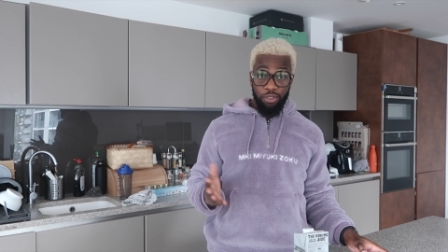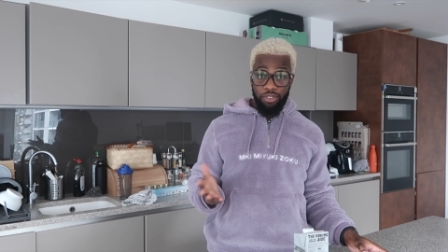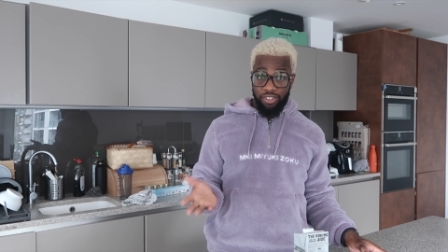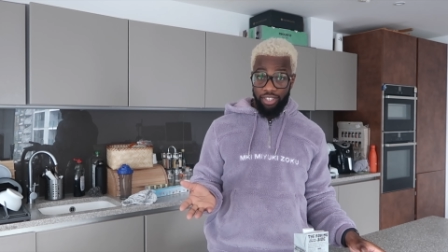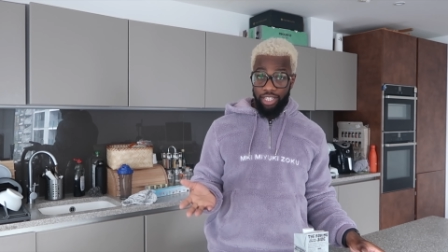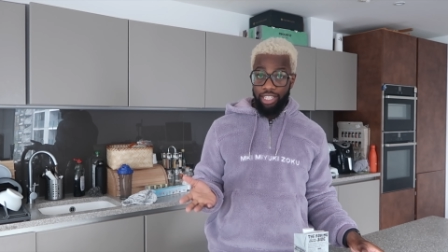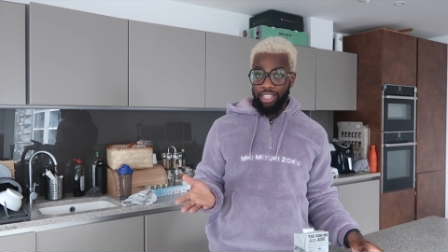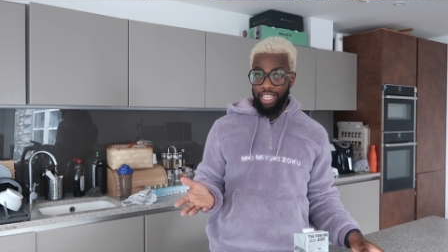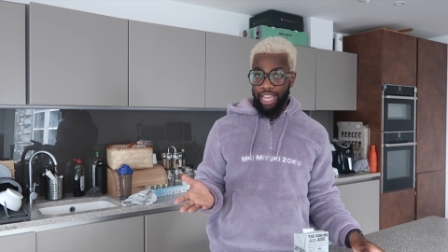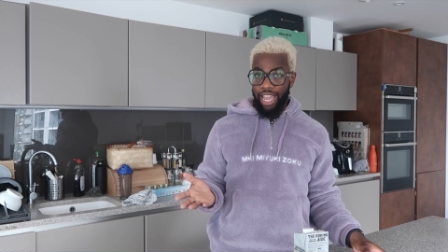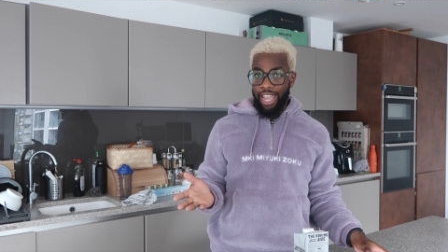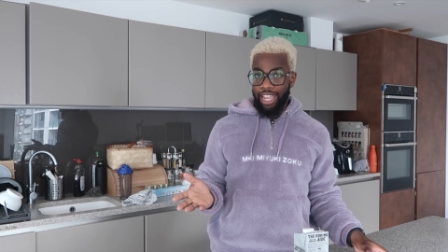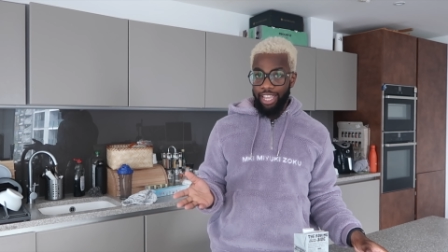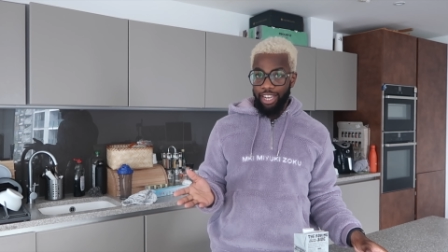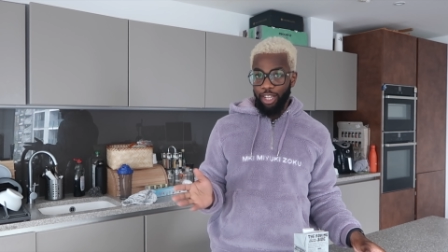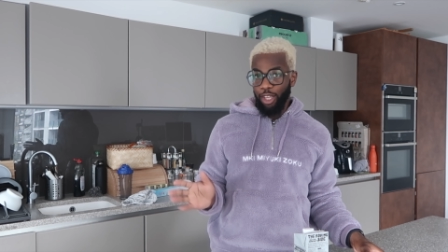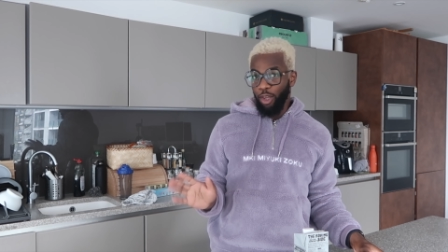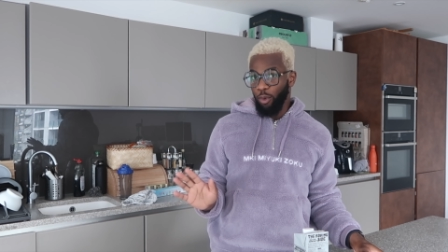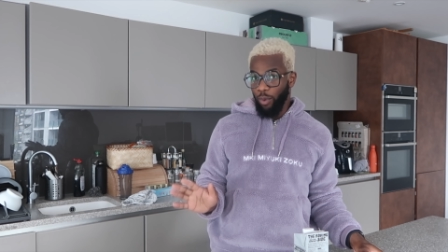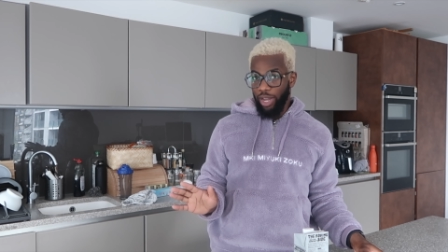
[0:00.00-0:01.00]
seen the
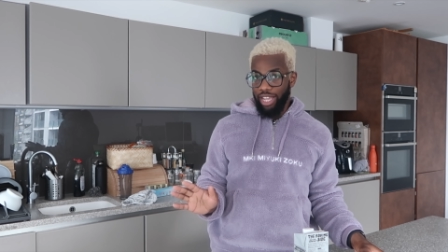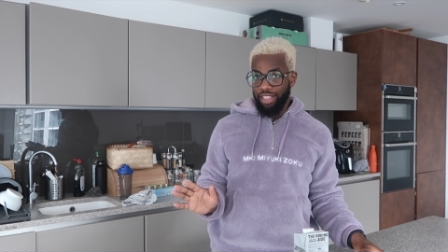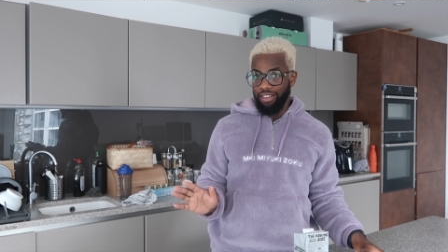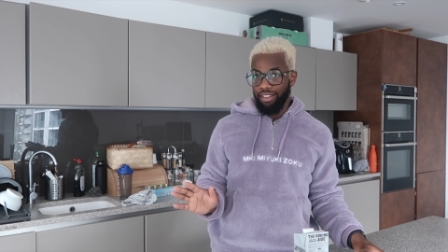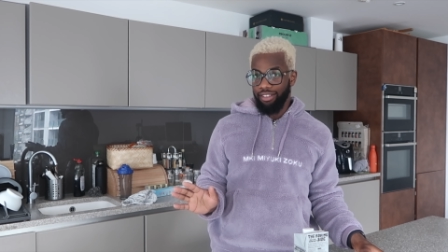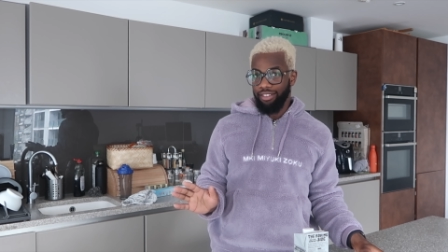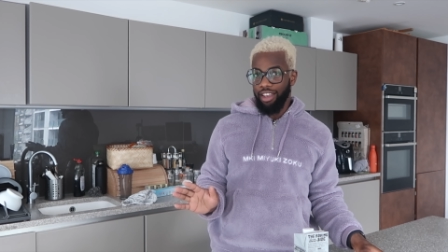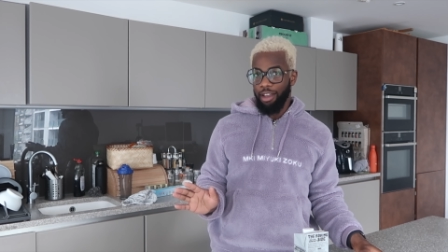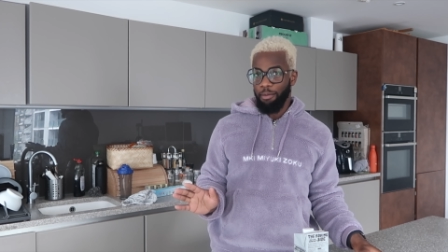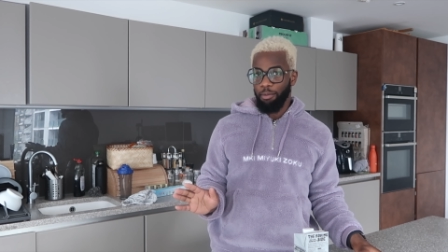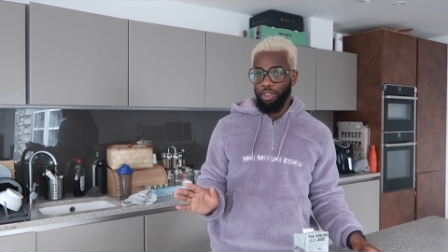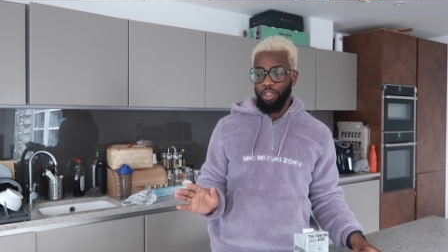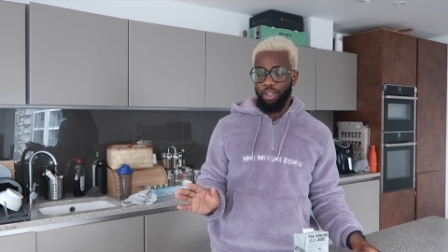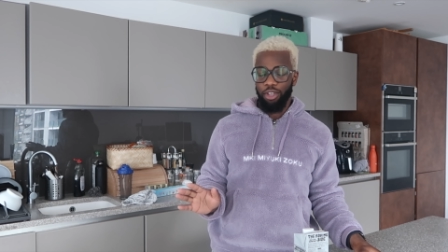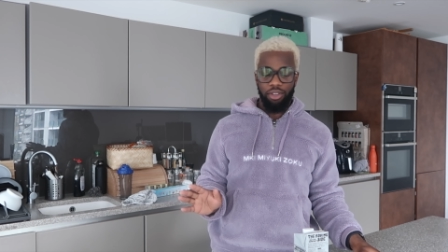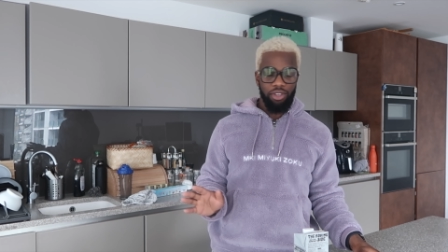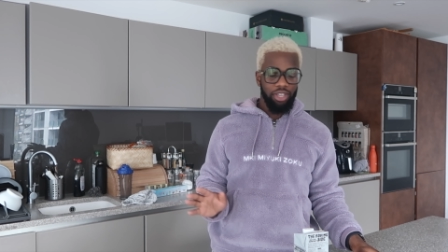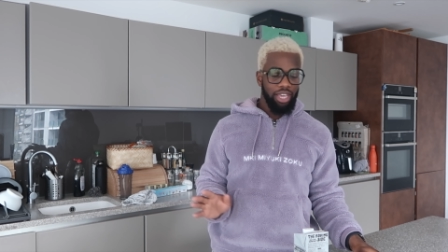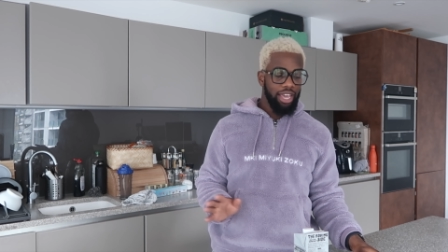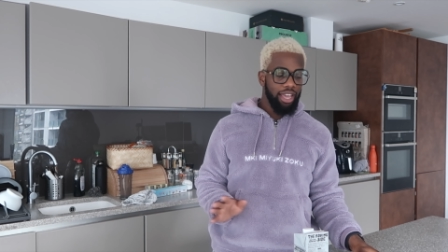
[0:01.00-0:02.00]
A&E waiting time in
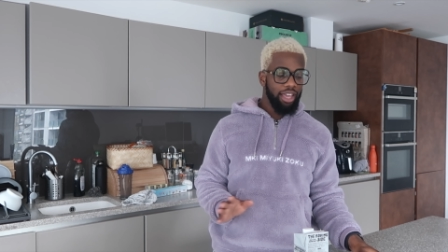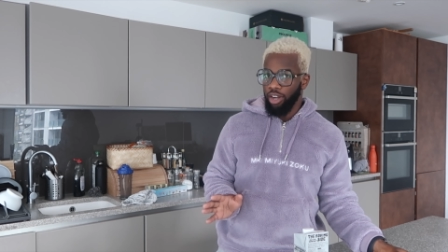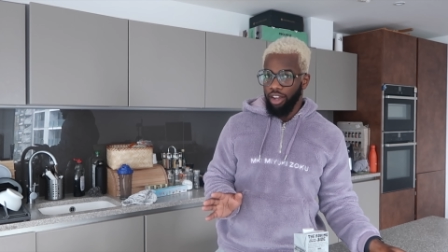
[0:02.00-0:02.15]
the UK?